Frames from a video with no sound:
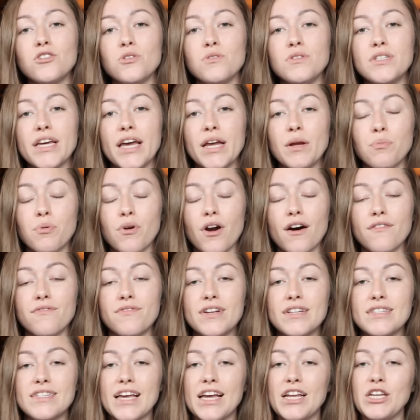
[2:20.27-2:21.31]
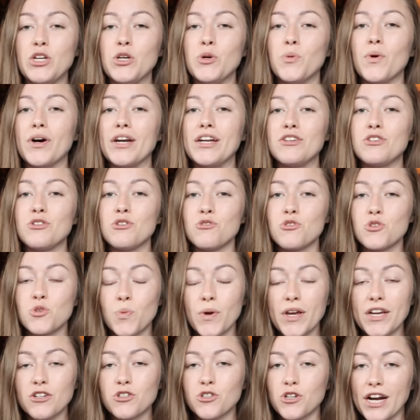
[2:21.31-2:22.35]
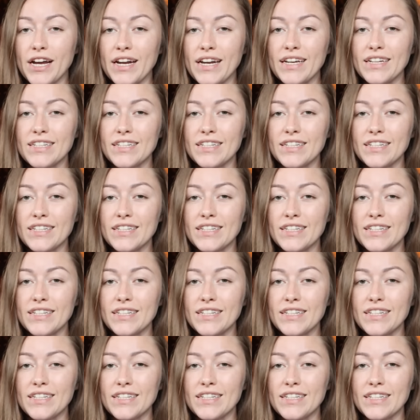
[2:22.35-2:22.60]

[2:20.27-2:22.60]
to take profits and you wanted to swing trade